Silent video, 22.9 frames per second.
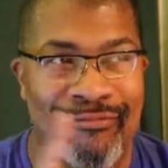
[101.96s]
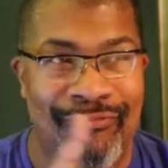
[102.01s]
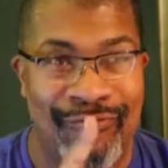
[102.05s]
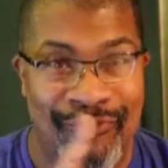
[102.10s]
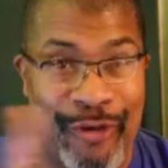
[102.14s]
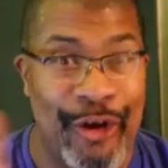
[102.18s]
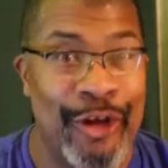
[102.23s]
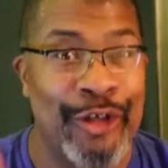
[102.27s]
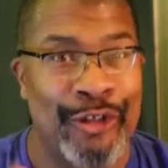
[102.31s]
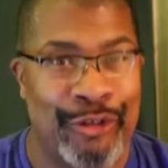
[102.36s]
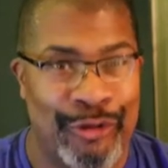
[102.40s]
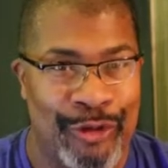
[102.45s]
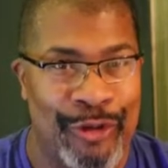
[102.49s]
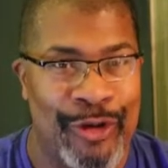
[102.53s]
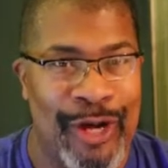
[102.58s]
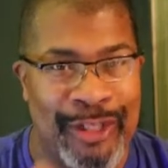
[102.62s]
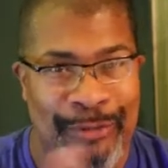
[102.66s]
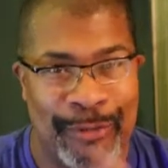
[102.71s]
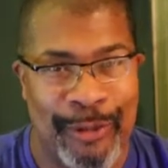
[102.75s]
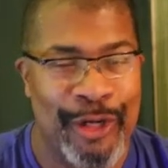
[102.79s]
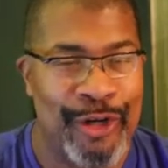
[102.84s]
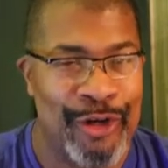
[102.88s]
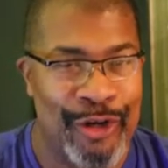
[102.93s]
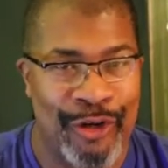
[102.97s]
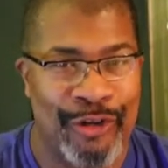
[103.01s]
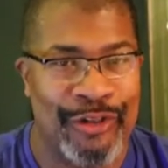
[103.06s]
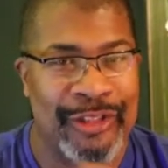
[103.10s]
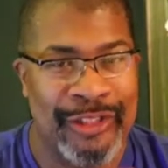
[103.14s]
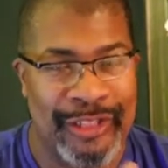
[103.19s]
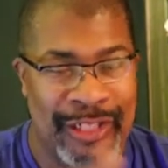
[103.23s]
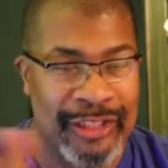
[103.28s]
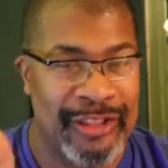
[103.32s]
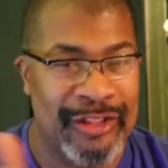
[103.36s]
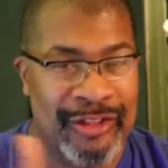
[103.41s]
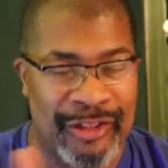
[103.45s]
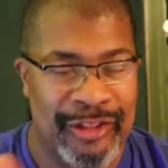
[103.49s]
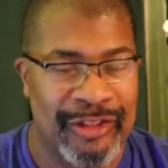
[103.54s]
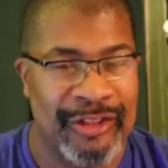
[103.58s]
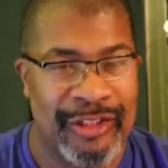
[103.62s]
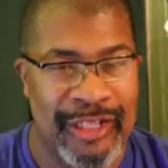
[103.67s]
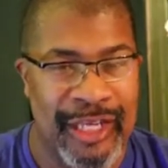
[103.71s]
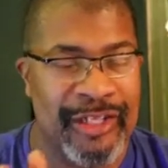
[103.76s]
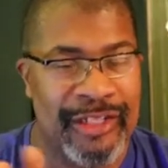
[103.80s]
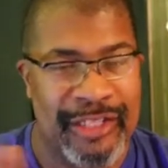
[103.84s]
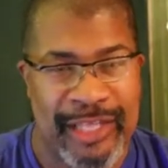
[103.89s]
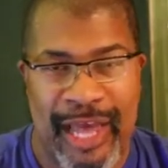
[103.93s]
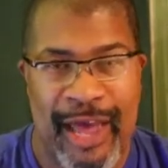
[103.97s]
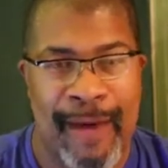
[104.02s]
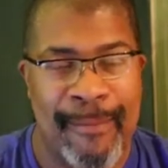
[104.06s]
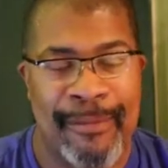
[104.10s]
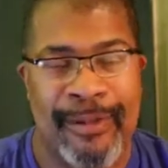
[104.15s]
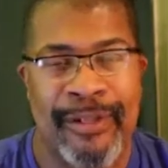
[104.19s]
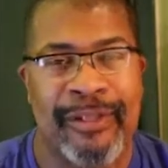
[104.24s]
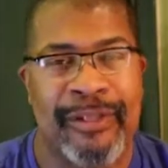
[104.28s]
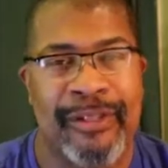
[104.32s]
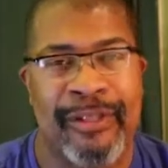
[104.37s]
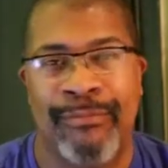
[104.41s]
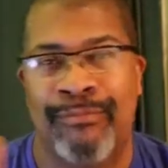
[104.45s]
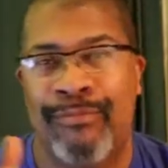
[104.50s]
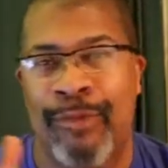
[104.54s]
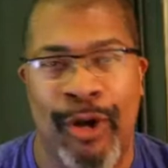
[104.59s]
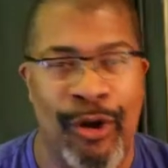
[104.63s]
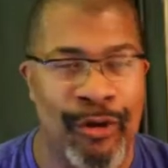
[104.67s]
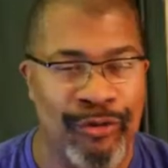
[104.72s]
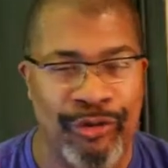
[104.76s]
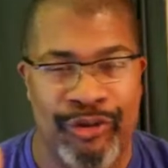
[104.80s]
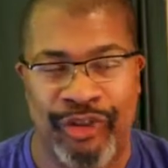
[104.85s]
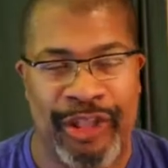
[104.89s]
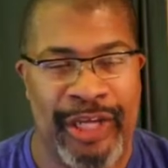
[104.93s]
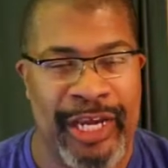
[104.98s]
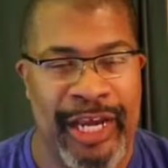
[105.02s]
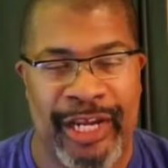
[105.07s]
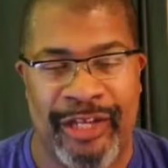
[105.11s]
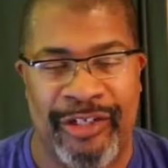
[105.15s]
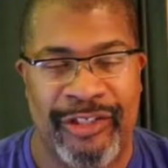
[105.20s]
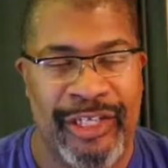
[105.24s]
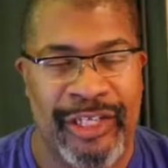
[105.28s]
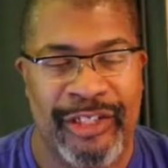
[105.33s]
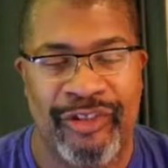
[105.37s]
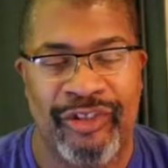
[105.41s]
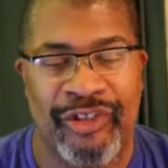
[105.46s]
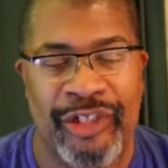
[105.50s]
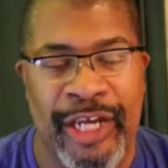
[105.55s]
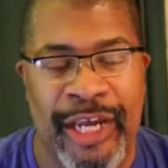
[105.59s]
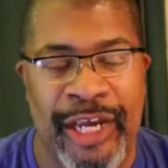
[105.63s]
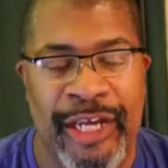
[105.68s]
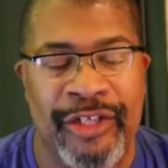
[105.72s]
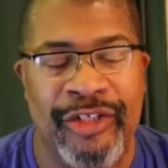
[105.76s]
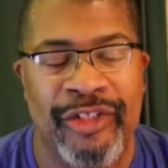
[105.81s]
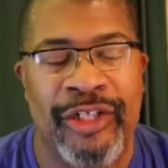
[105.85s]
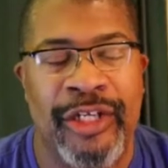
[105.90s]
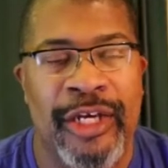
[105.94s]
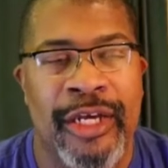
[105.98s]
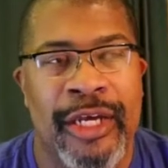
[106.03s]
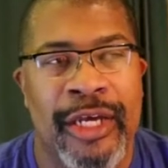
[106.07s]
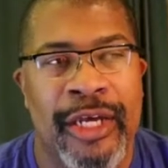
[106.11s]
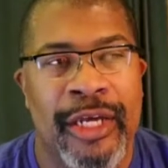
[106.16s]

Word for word: very true. I used to be a nurse, and that's just, it just happens because bones change, things change.